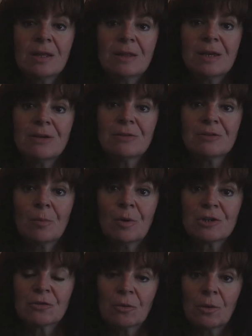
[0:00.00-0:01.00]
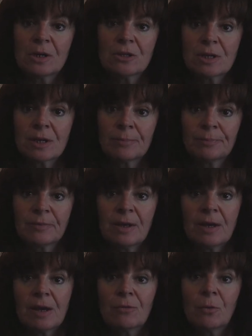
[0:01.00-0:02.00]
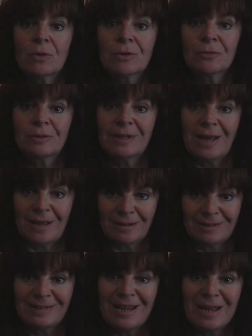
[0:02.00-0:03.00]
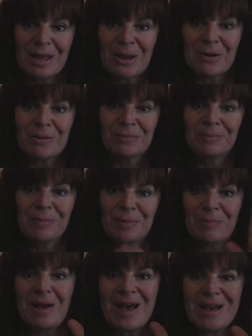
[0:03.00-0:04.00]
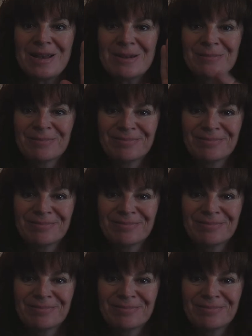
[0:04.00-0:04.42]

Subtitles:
Thank you so much for watching. Have a wonderful day. Take care. Bye.